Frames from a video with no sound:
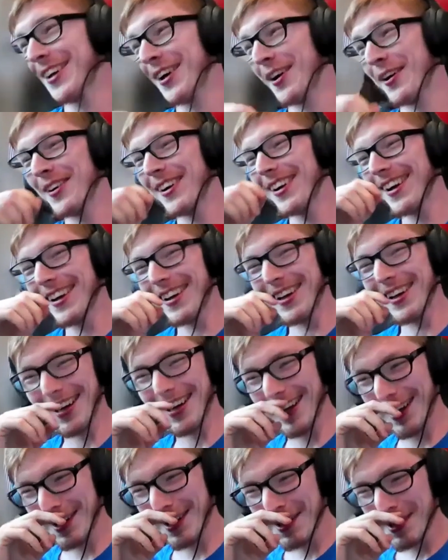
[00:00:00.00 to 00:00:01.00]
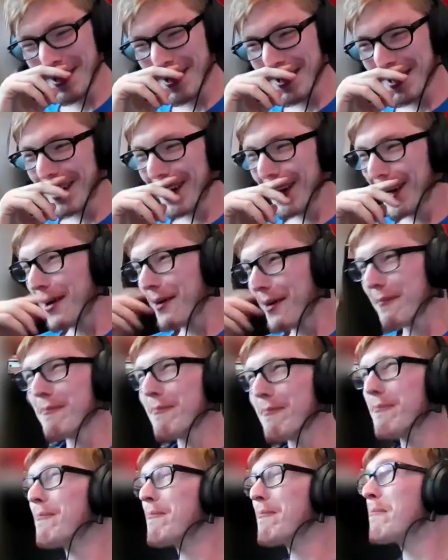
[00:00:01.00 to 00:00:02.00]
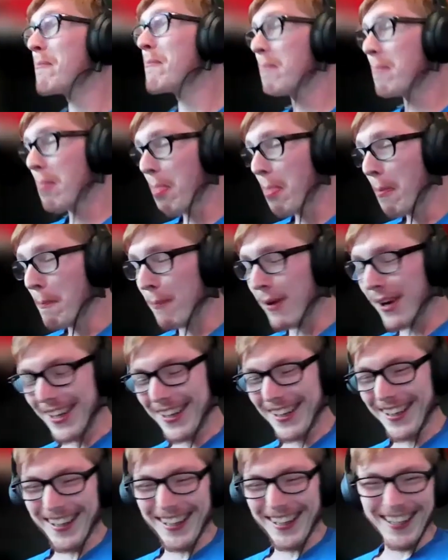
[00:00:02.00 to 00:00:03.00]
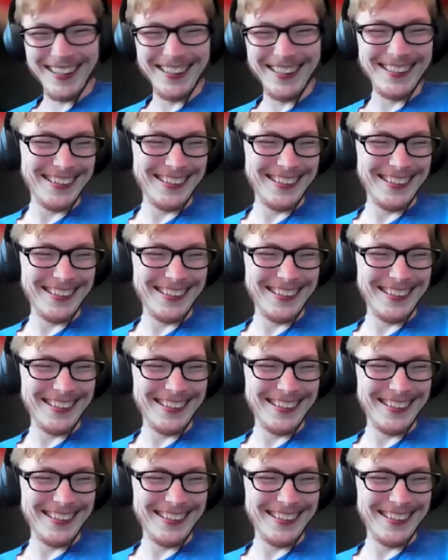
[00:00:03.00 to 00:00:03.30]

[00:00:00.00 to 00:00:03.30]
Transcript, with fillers: no, uh, nice callback. I like it. But uh,